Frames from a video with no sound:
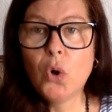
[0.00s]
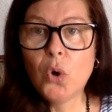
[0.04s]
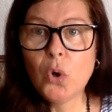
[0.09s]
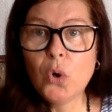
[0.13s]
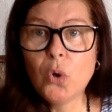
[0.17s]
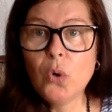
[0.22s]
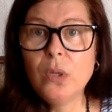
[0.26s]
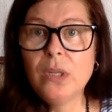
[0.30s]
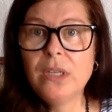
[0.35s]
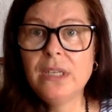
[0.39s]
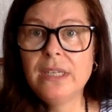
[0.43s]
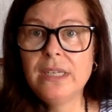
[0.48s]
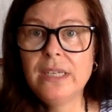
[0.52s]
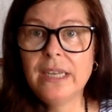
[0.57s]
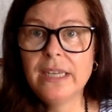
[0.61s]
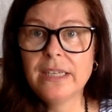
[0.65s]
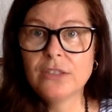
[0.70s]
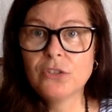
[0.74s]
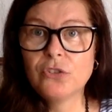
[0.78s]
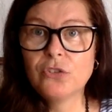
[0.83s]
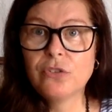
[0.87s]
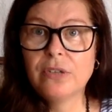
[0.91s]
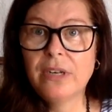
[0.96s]
the whole
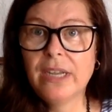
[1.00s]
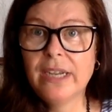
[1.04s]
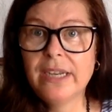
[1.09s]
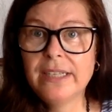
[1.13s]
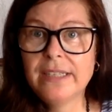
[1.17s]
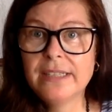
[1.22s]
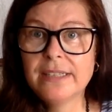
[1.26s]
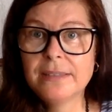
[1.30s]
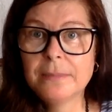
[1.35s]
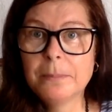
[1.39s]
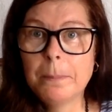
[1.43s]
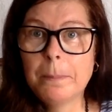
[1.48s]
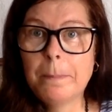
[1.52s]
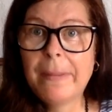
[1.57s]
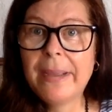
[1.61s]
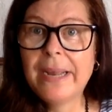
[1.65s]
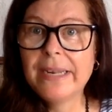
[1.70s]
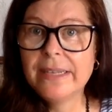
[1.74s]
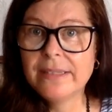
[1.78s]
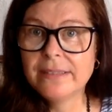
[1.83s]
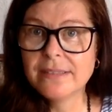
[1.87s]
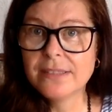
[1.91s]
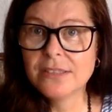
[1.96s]
electrolyte
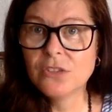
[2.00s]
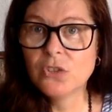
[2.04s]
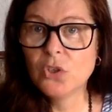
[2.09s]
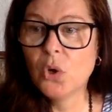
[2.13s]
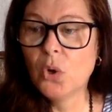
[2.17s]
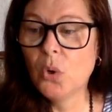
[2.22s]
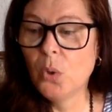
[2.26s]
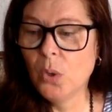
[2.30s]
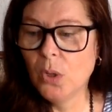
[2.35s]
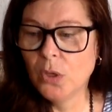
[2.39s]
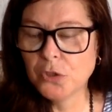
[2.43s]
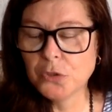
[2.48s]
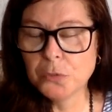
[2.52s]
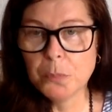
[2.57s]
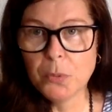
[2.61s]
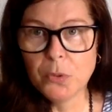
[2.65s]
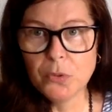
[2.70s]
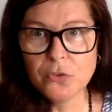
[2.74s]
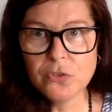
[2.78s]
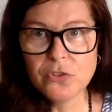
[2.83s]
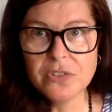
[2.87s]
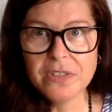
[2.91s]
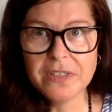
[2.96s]
balance, the whole
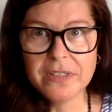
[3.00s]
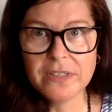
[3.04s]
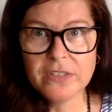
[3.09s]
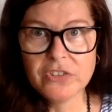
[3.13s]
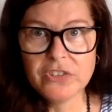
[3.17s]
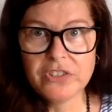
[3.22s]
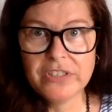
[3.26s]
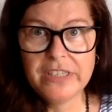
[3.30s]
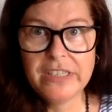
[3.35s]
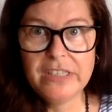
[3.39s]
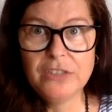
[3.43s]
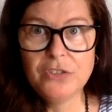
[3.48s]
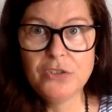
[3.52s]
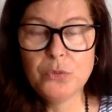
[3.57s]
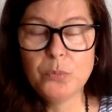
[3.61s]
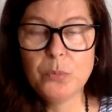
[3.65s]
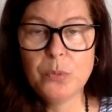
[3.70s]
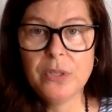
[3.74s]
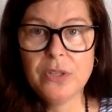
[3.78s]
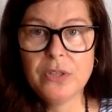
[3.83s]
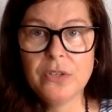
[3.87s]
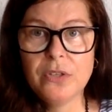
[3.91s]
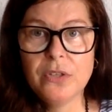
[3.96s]
osmosis in the
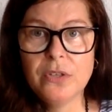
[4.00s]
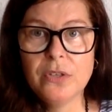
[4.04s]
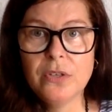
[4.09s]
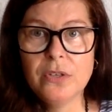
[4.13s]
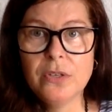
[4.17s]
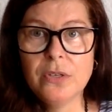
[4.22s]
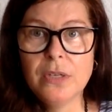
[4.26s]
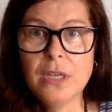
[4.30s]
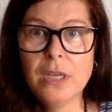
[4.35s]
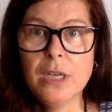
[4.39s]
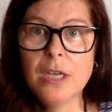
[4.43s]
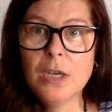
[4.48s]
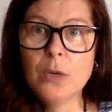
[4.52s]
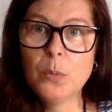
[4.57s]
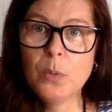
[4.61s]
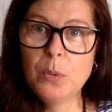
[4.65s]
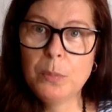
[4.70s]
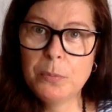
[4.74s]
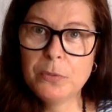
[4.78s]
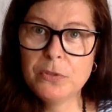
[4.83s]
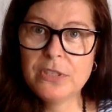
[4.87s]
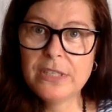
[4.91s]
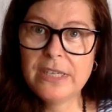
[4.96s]
cells with
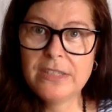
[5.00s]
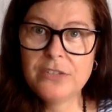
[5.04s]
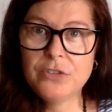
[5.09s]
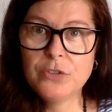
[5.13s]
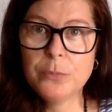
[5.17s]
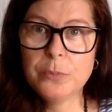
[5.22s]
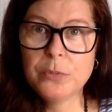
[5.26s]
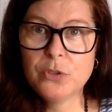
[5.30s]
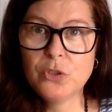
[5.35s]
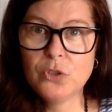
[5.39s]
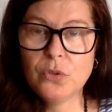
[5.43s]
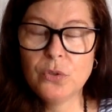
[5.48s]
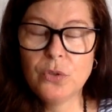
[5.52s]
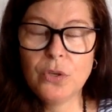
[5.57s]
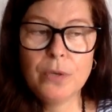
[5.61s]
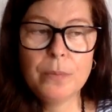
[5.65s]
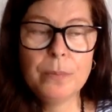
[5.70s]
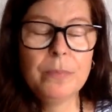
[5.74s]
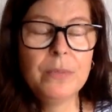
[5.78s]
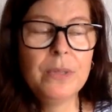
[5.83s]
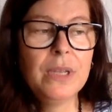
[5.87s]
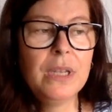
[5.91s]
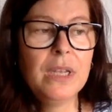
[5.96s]
potassium and
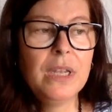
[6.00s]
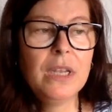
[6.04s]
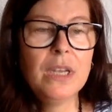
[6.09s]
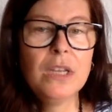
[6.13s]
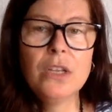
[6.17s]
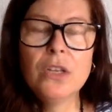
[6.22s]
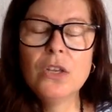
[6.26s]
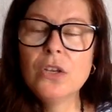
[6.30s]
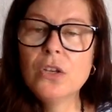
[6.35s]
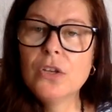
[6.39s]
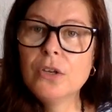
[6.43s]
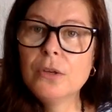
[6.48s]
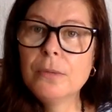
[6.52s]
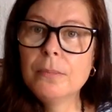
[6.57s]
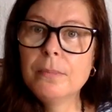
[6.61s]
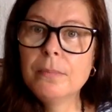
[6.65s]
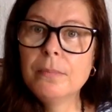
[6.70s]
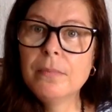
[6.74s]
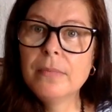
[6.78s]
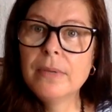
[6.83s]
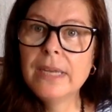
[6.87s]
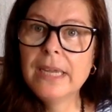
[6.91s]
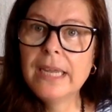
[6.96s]
sodium.
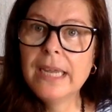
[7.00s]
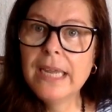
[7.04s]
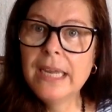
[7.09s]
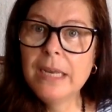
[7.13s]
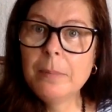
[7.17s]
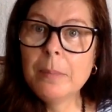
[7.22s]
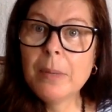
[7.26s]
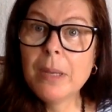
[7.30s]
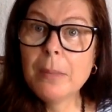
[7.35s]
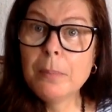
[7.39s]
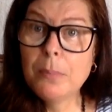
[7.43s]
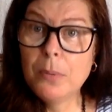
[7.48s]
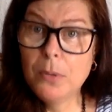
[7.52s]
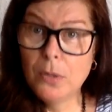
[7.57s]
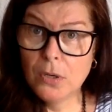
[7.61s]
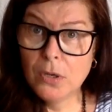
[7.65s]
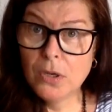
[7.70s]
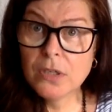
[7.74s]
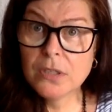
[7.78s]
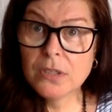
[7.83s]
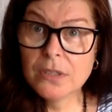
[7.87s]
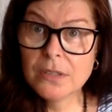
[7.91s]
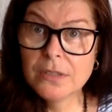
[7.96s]
In my
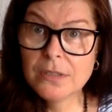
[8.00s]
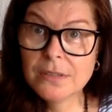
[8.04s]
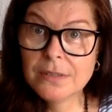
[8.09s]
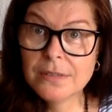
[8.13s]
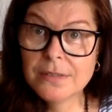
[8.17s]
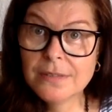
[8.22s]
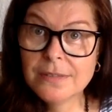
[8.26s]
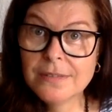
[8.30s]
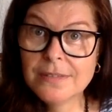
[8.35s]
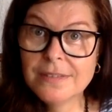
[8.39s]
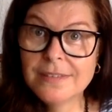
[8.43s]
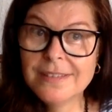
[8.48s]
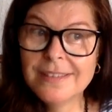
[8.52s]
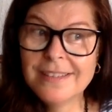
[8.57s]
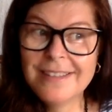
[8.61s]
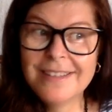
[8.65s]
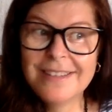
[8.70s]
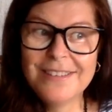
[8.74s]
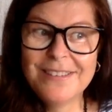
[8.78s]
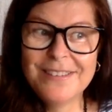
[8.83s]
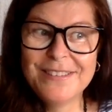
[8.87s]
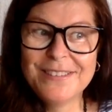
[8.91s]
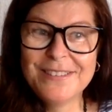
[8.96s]
blog,
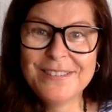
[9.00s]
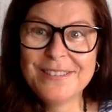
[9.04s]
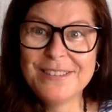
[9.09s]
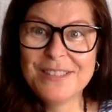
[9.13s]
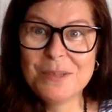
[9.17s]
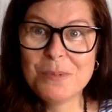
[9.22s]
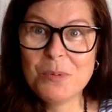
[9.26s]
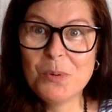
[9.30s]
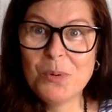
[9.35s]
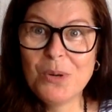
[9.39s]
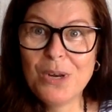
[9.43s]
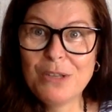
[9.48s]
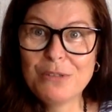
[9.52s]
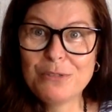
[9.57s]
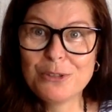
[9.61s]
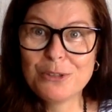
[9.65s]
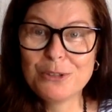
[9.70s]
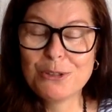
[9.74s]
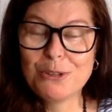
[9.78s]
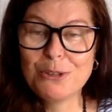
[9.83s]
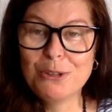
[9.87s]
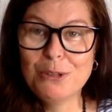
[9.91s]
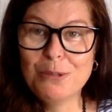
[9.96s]
on
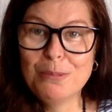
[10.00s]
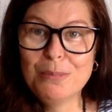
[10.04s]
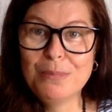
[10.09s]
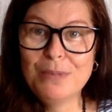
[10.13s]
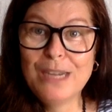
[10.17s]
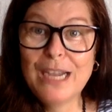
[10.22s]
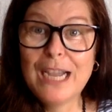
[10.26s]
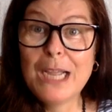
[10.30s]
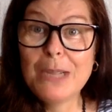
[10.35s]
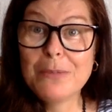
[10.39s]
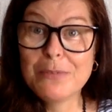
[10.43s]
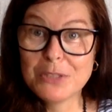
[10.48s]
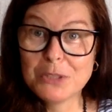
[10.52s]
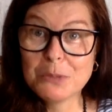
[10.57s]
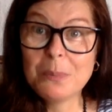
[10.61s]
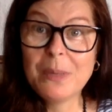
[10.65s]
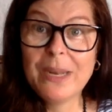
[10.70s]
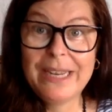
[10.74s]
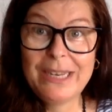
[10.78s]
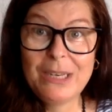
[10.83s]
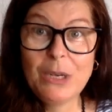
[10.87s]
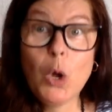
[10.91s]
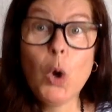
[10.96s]
damorelife.com. I have
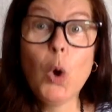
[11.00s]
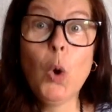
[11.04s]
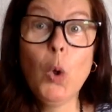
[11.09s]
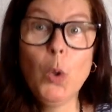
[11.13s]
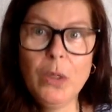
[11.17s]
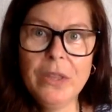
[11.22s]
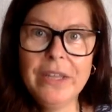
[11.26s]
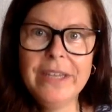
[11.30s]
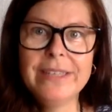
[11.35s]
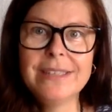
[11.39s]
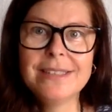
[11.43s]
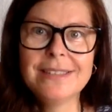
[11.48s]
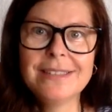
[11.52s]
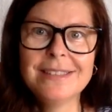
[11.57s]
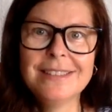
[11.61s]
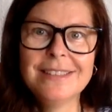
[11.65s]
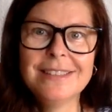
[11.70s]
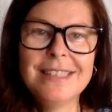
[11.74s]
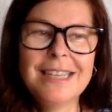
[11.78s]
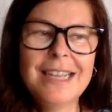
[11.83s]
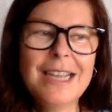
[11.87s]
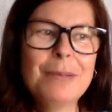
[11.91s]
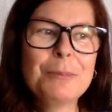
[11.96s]
explained all
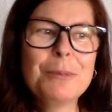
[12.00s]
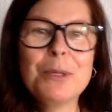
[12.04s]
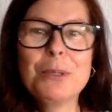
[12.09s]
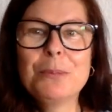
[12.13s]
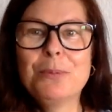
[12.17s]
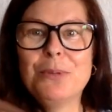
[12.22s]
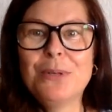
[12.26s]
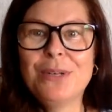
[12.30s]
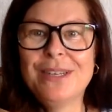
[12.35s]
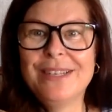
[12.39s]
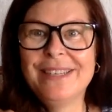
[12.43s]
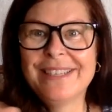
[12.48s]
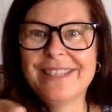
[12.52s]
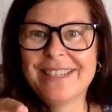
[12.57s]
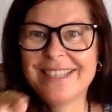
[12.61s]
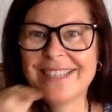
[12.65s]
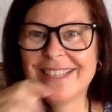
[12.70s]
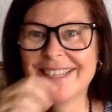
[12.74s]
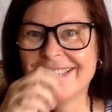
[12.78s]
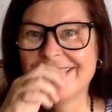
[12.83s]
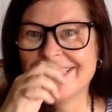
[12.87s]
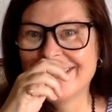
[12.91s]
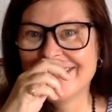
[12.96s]
this. I'm going to put a
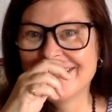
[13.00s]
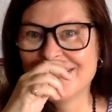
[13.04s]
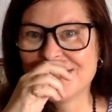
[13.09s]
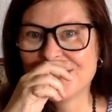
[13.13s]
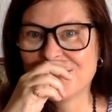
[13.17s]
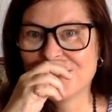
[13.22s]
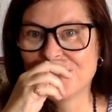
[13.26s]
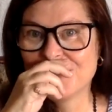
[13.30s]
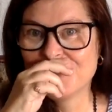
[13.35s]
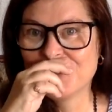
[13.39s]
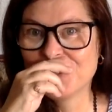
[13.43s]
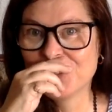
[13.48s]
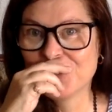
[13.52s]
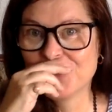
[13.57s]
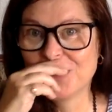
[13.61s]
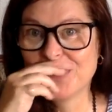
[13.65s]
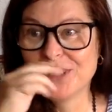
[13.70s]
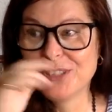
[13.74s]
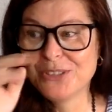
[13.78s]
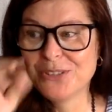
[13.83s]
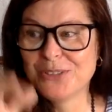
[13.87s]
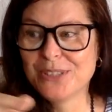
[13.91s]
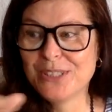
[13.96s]
link in the
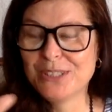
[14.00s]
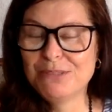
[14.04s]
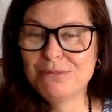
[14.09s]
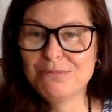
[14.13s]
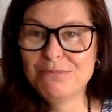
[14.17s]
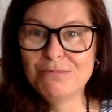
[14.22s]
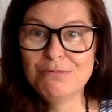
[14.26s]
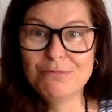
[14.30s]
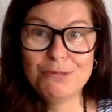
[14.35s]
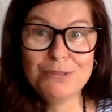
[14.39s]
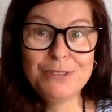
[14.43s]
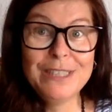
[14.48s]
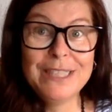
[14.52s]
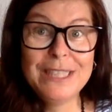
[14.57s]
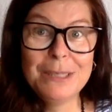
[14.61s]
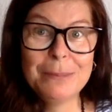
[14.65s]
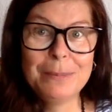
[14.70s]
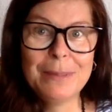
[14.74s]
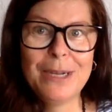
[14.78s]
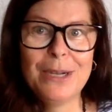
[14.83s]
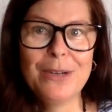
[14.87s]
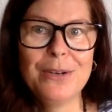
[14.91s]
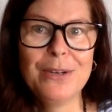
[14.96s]
description as well so you can
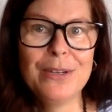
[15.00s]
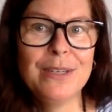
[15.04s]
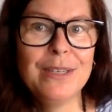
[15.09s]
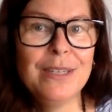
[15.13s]
read